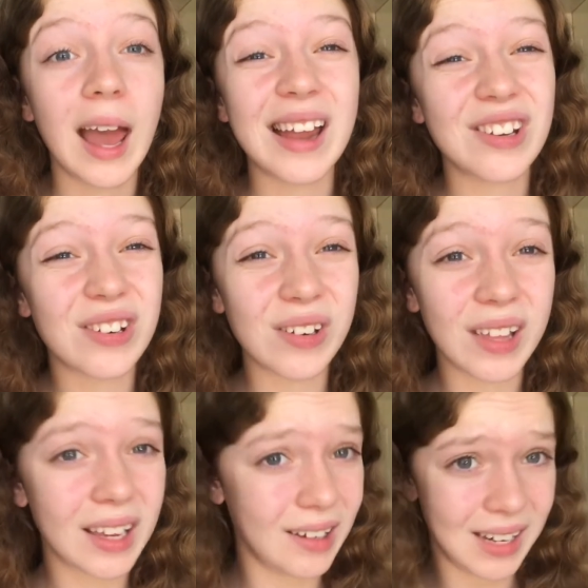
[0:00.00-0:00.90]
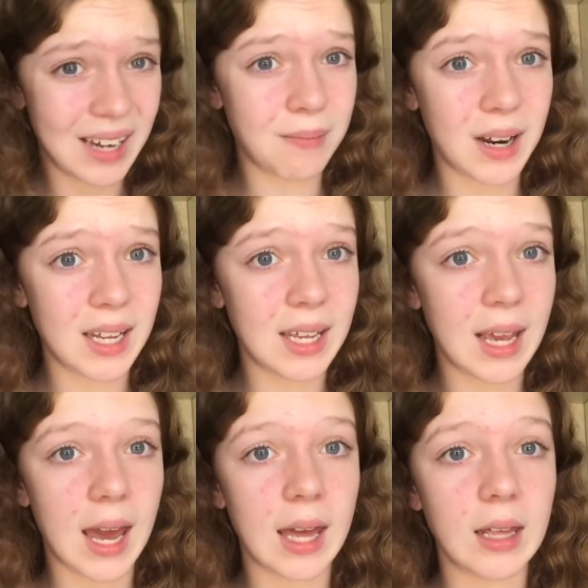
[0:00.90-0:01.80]
And to do that, you need
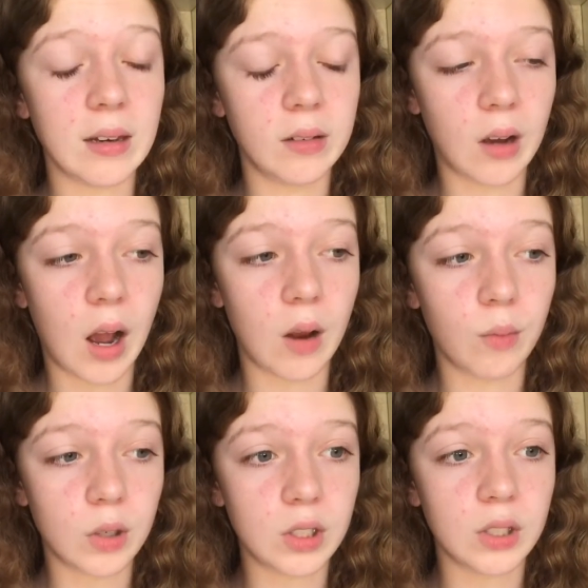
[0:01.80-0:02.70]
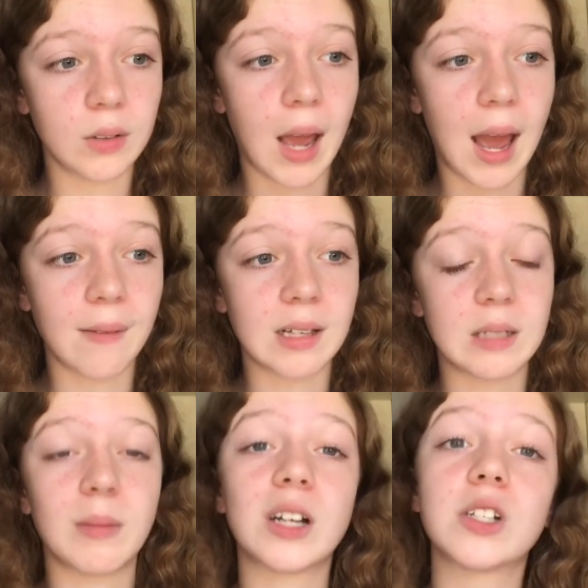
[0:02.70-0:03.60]
money, and I want to have
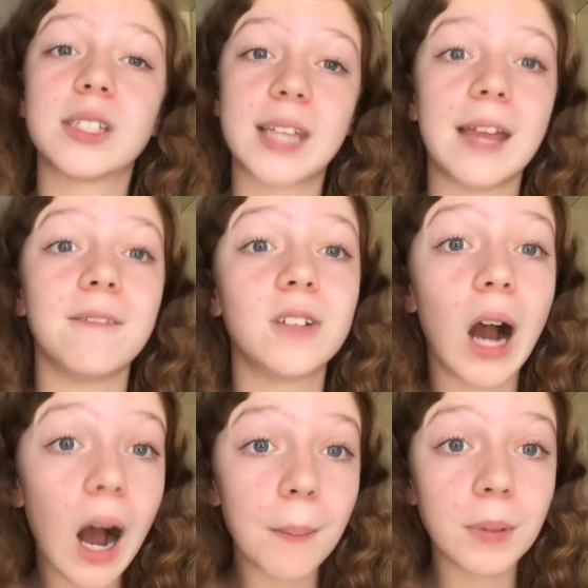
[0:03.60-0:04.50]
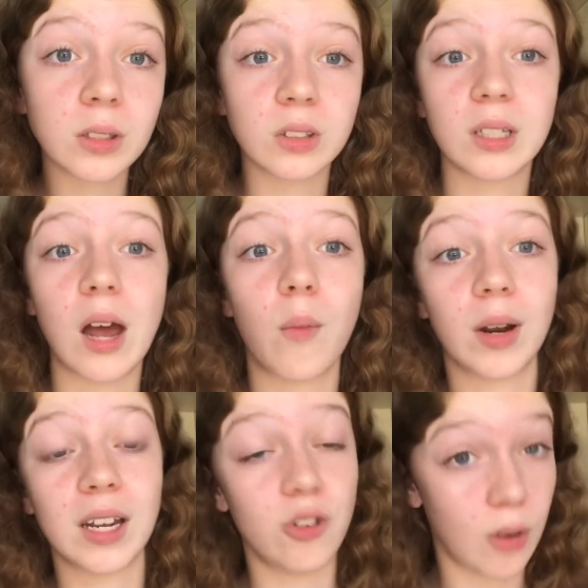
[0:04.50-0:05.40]
as much saved up so that when
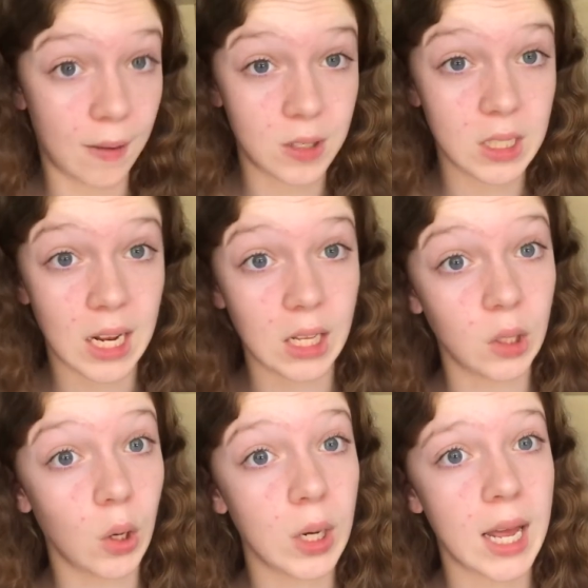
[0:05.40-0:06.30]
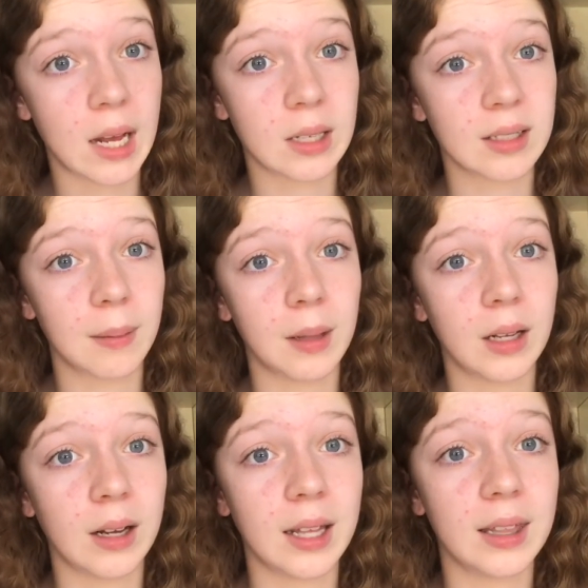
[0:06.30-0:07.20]
I do have to take a loan out or
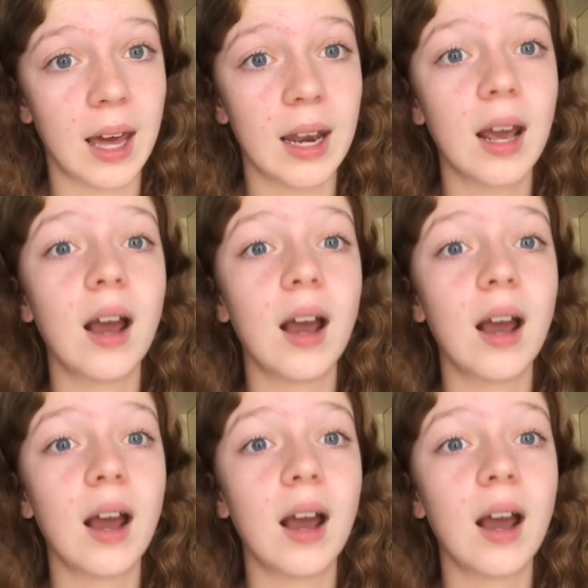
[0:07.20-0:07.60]
something like that,